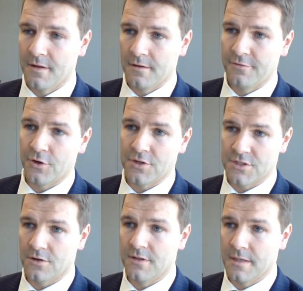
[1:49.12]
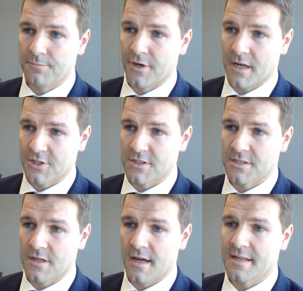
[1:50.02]
focused on the production
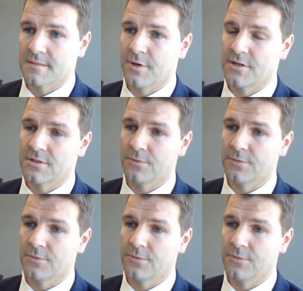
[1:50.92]
side as opposed to